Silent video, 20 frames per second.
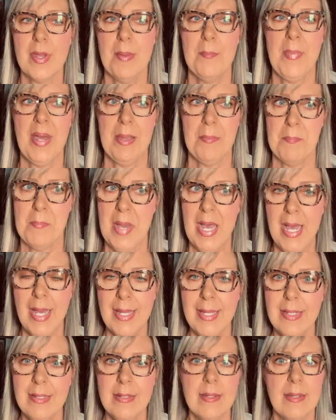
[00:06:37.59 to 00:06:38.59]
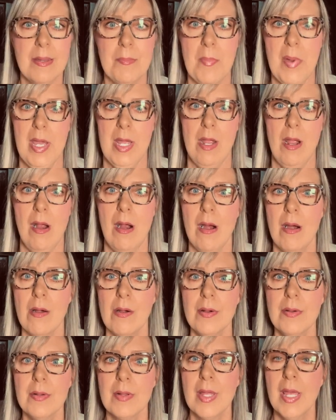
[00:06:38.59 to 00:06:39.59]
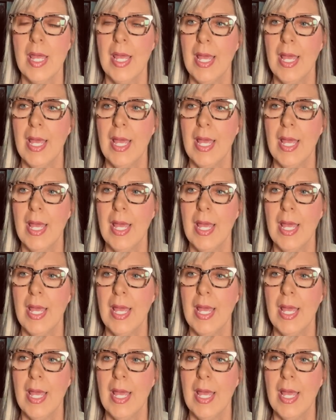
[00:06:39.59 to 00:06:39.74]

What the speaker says: and my mind and my heart.